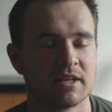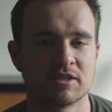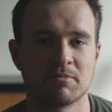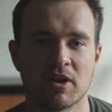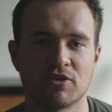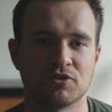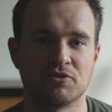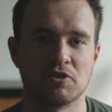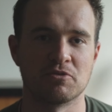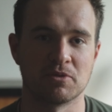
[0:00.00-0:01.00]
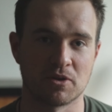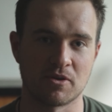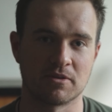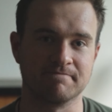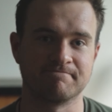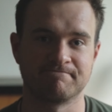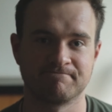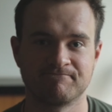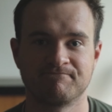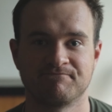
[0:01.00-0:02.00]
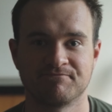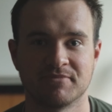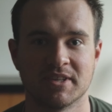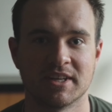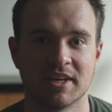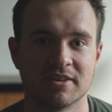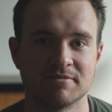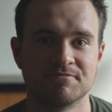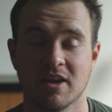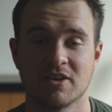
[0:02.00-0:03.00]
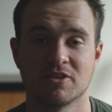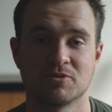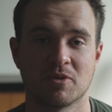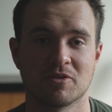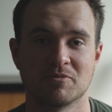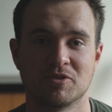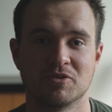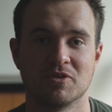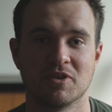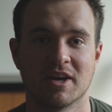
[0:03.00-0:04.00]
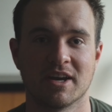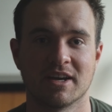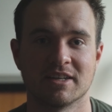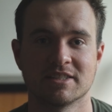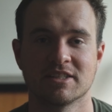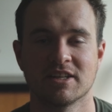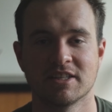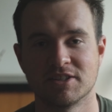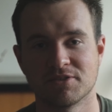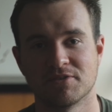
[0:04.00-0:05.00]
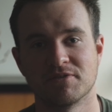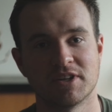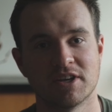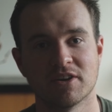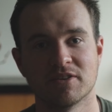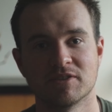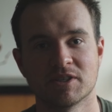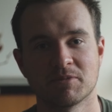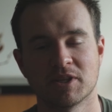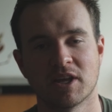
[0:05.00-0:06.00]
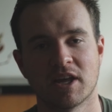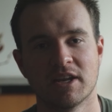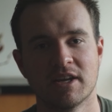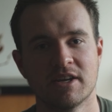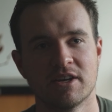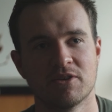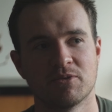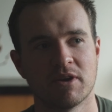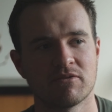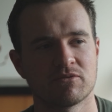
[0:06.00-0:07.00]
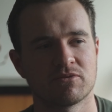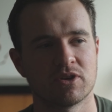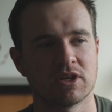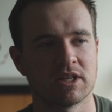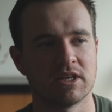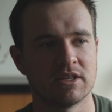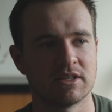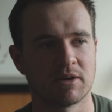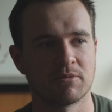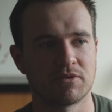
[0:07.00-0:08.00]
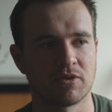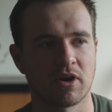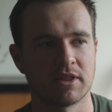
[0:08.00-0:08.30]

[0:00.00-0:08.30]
Michael's film law. There you go. Hey guys, welcome to a slightly different video, something that we haven't really done before.